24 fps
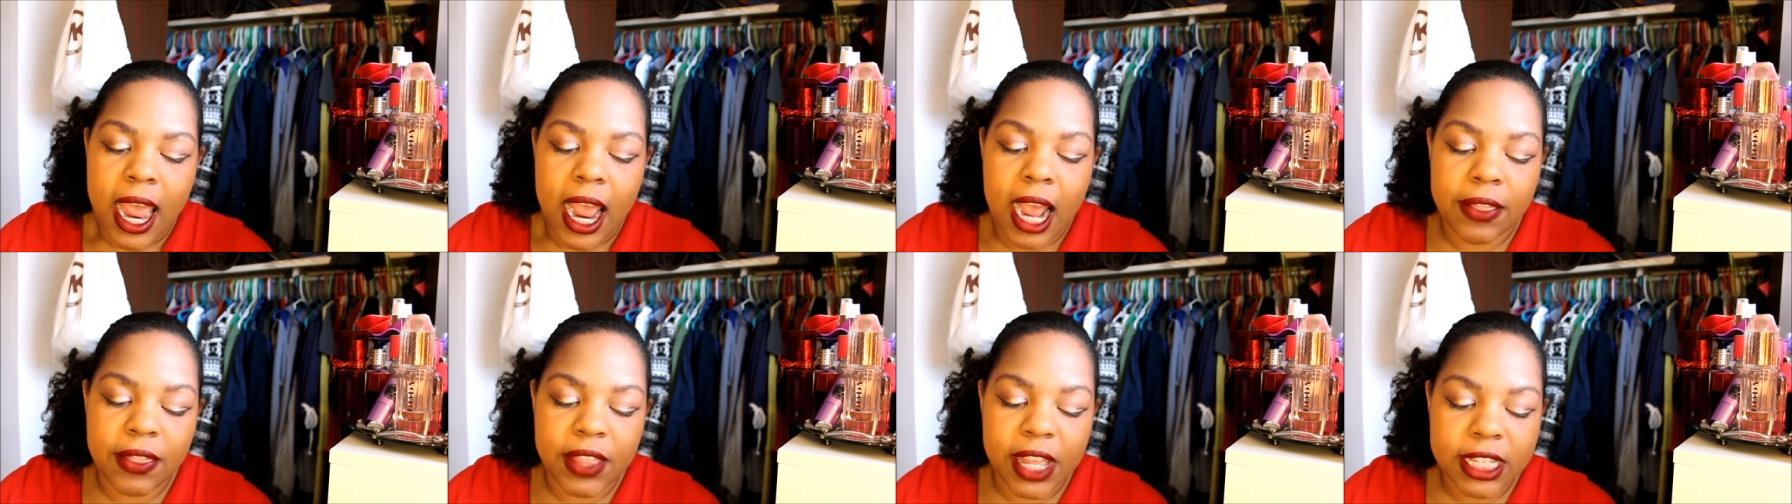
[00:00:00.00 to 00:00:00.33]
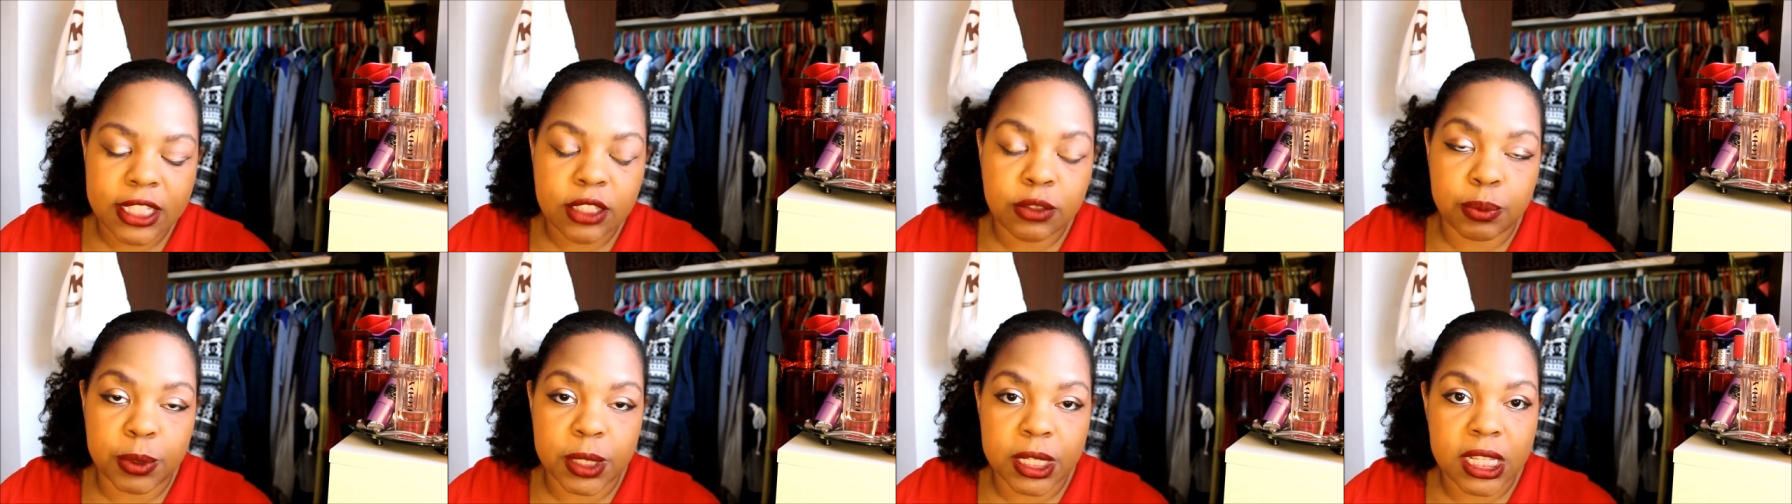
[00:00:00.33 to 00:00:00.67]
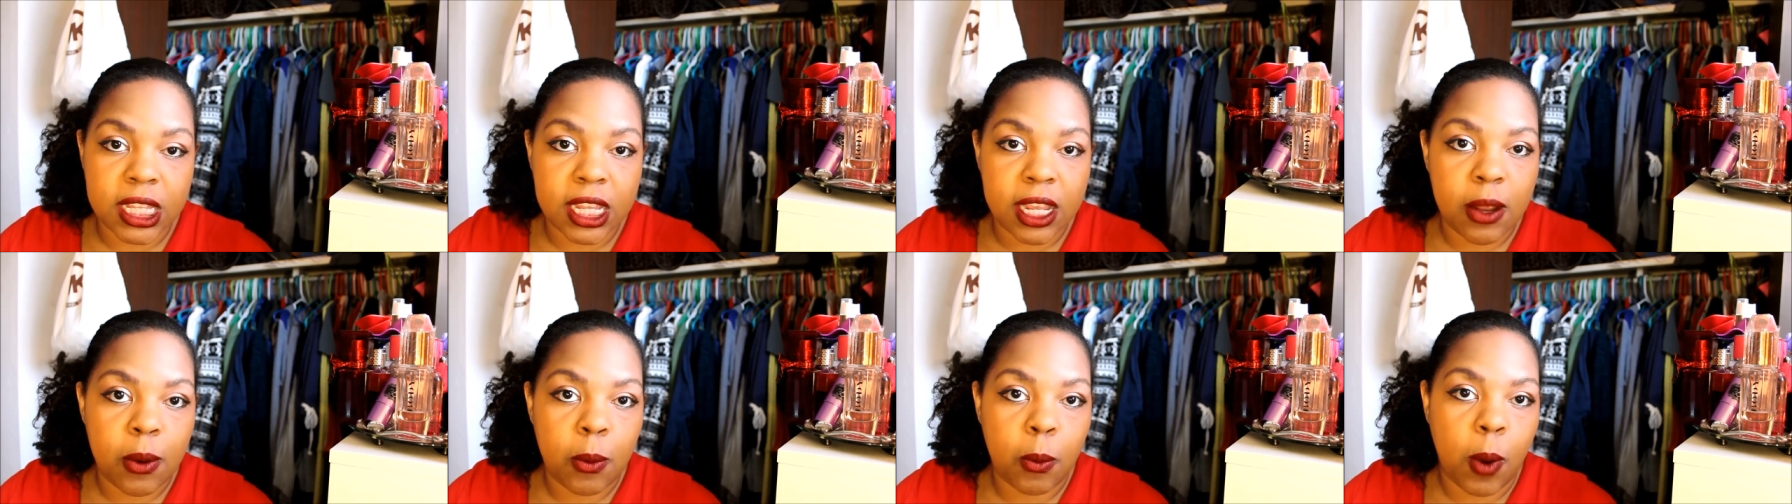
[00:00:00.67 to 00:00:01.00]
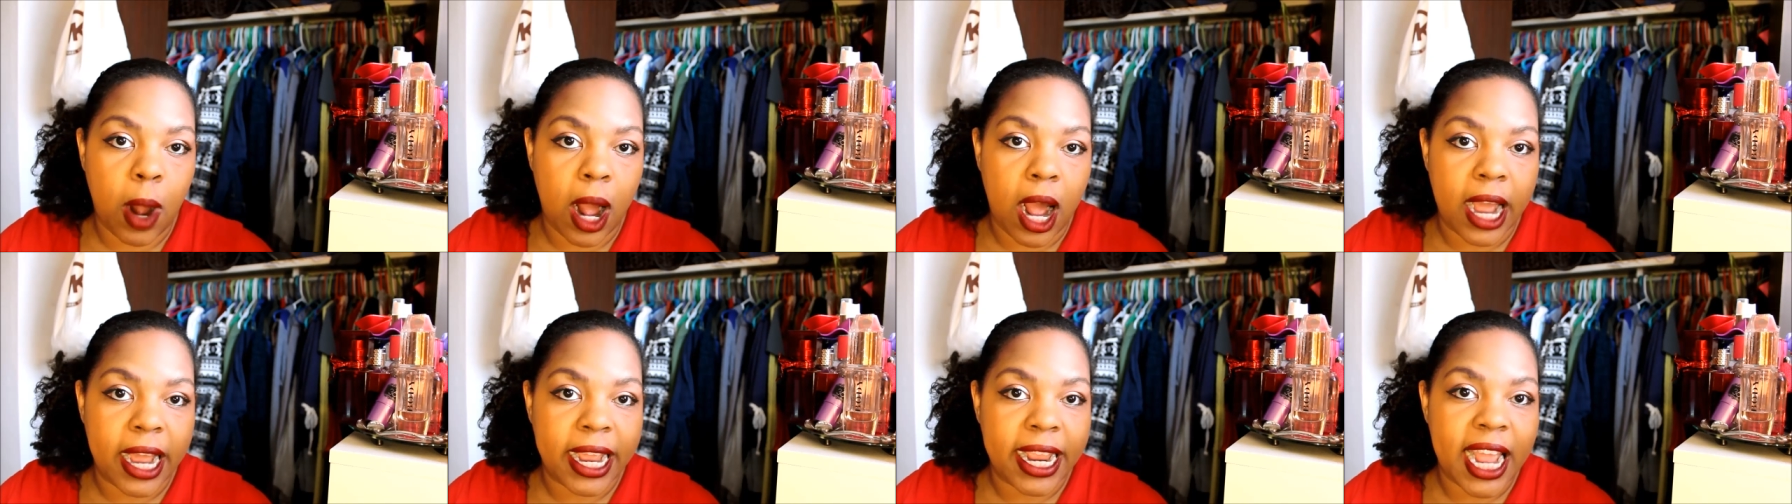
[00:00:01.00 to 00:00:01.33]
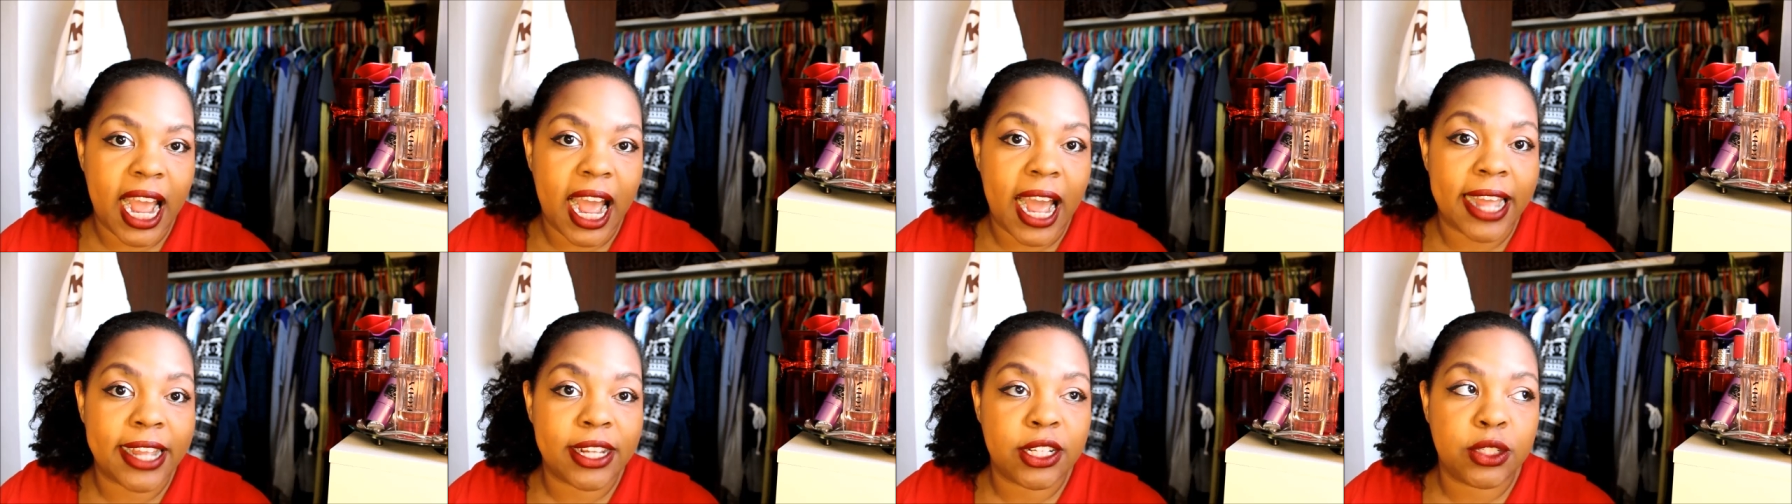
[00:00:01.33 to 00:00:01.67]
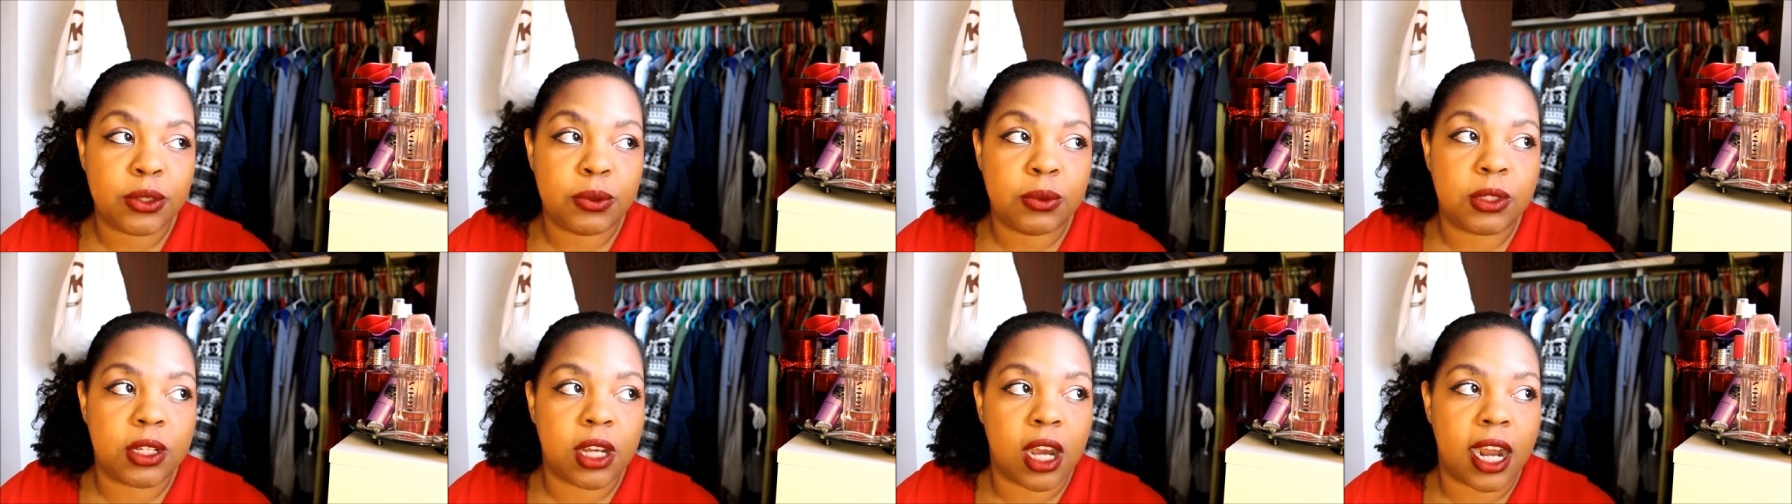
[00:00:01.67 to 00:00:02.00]
And that's really why I
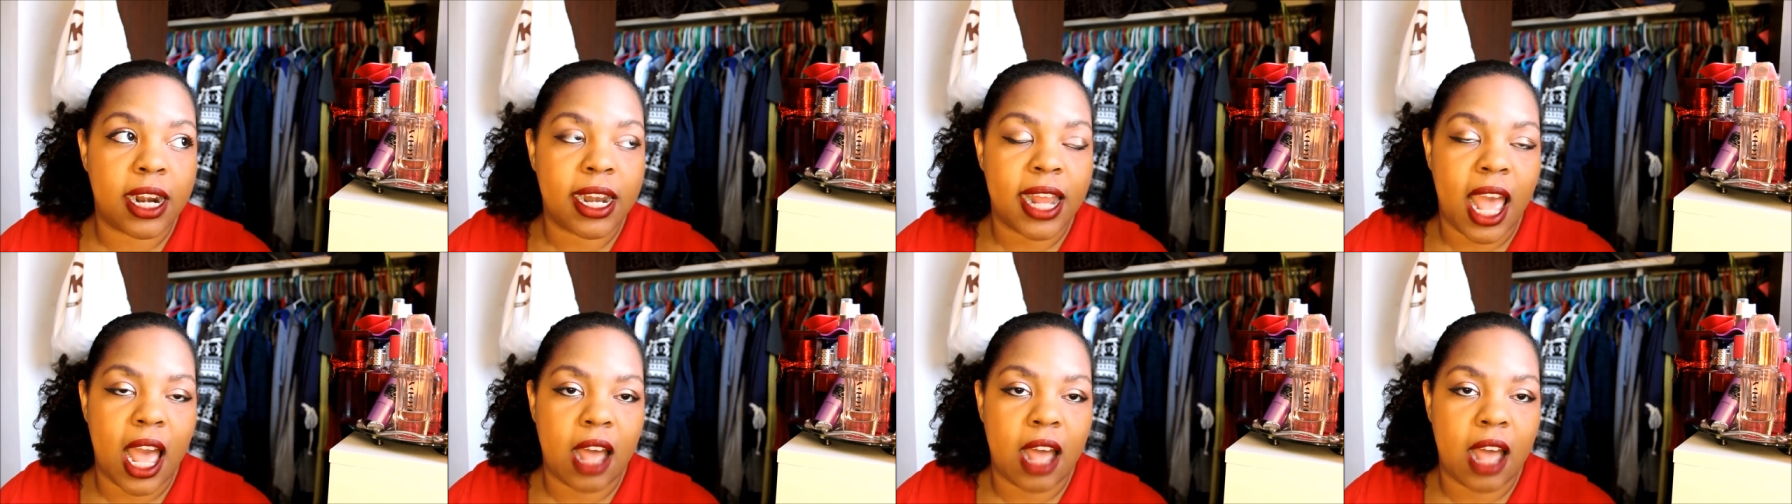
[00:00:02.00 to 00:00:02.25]
do not